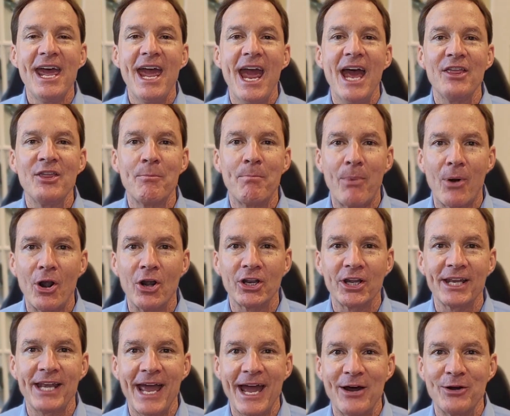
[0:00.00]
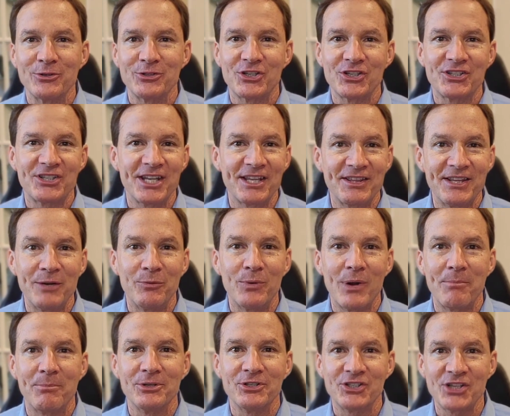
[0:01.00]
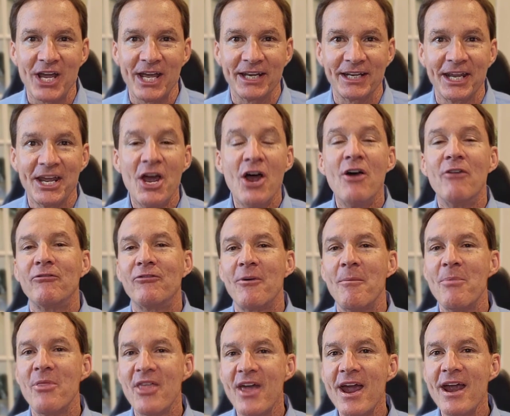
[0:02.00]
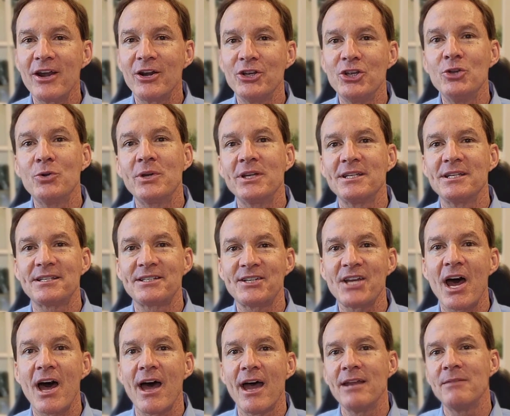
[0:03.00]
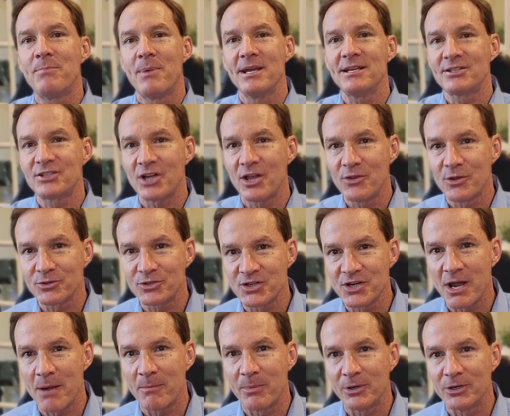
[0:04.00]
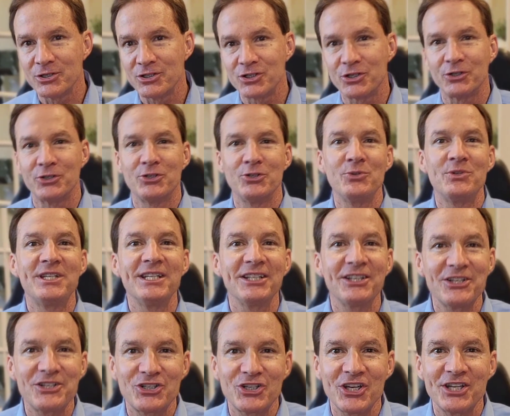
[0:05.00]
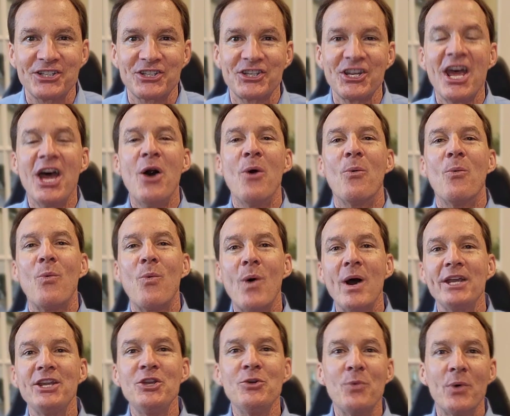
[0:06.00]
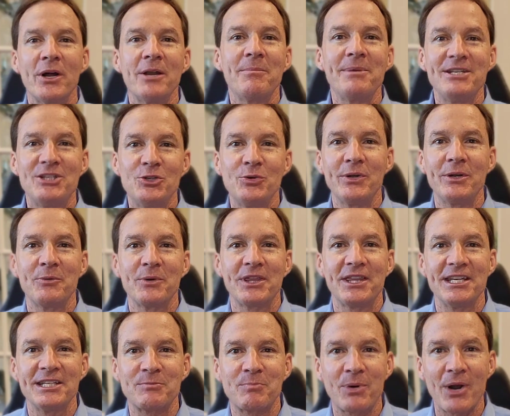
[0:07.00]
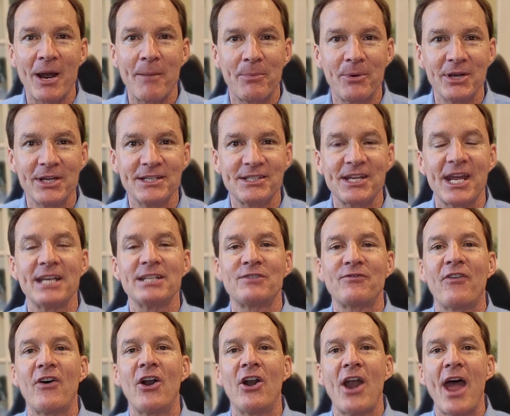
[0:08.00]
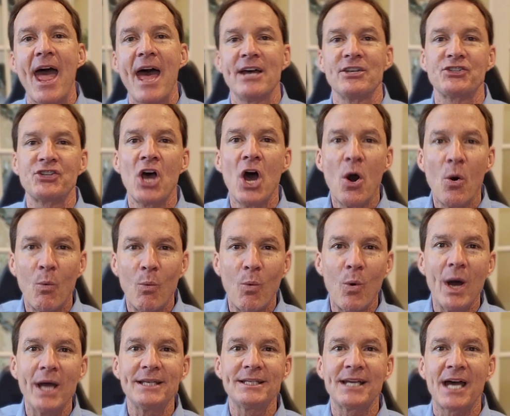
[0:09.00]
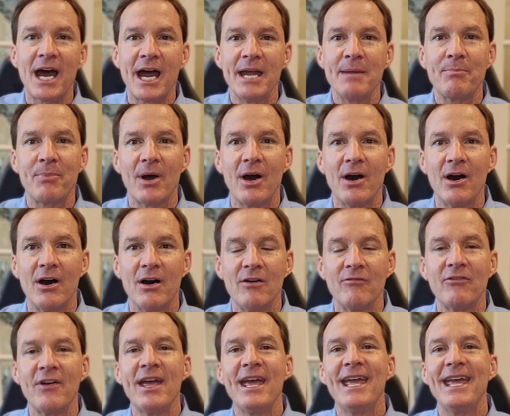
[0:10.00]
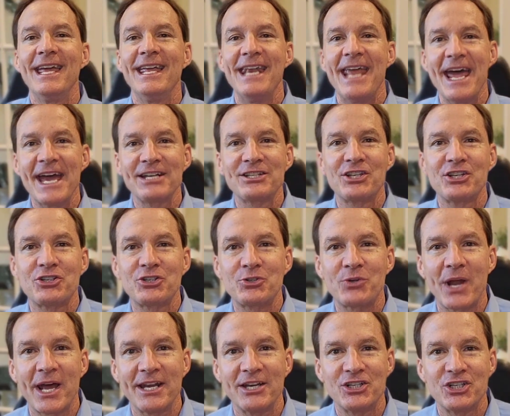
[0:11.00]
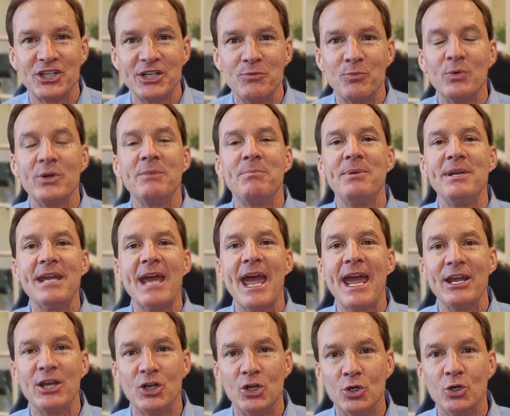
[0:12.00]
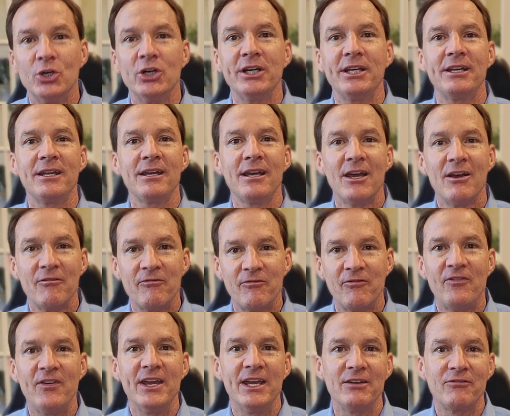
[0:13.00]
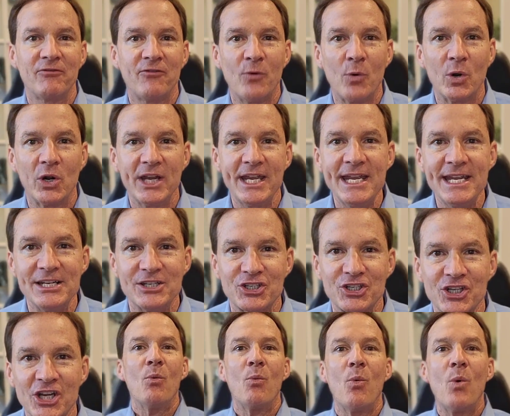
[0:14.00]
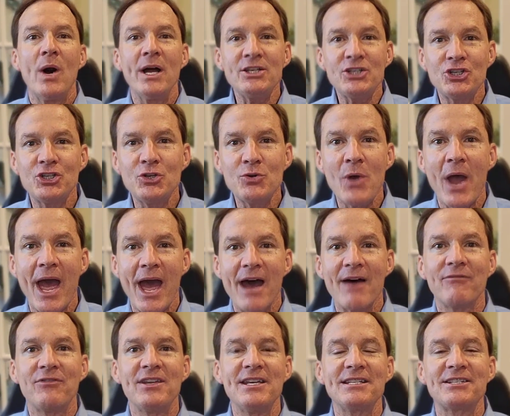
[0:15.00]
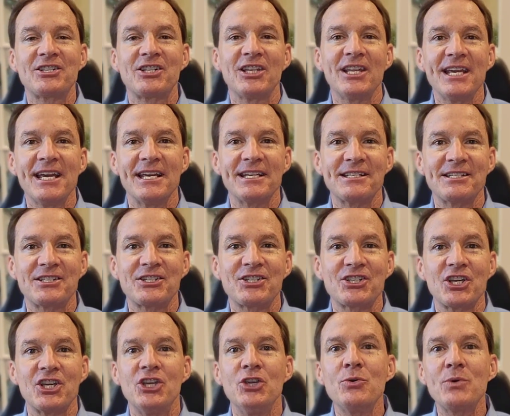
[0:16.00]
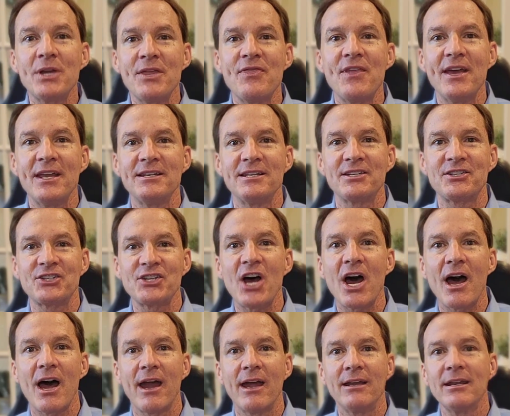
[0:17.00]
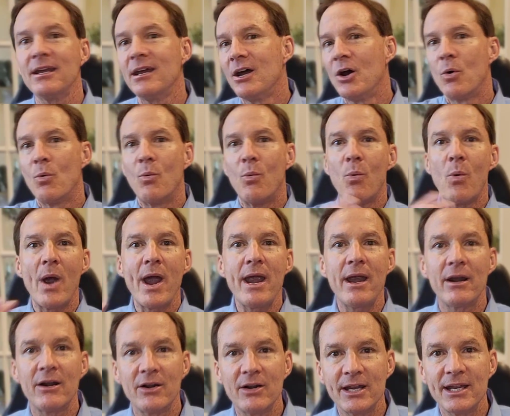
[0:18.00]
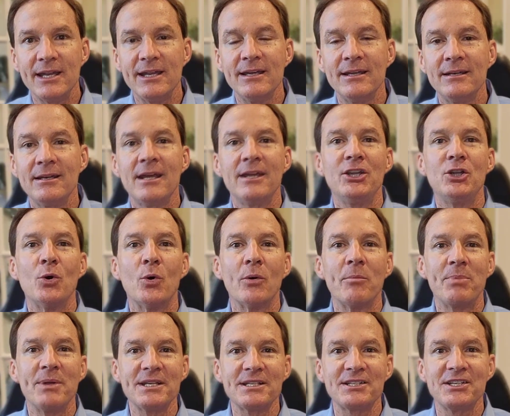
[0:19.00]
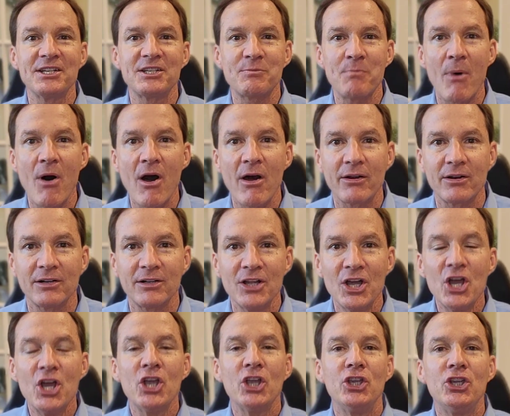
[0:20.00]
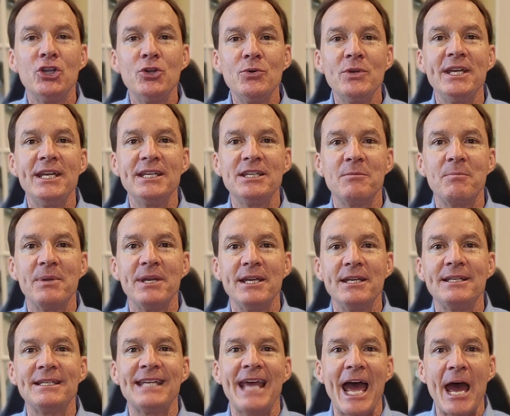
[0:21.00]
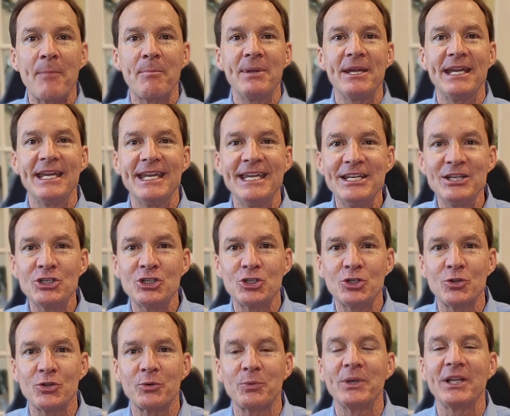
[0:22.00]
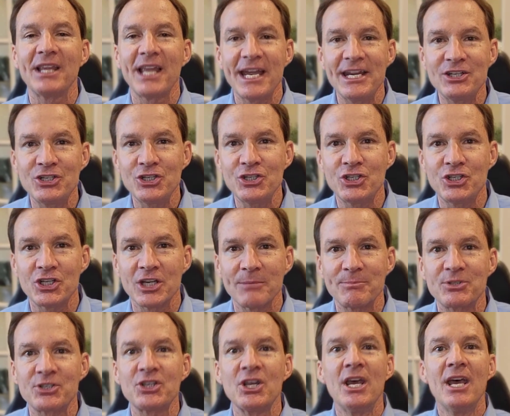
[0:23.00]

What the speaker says: and the bargain houses that they represent. From there, you can decide based on those numbers, your due diligence, what you want to be doing with these properties as far as what type of an exit strategy would be a good fit for each. Once you have these lists, you can then decide where in your business model you need to be tapping into the relationships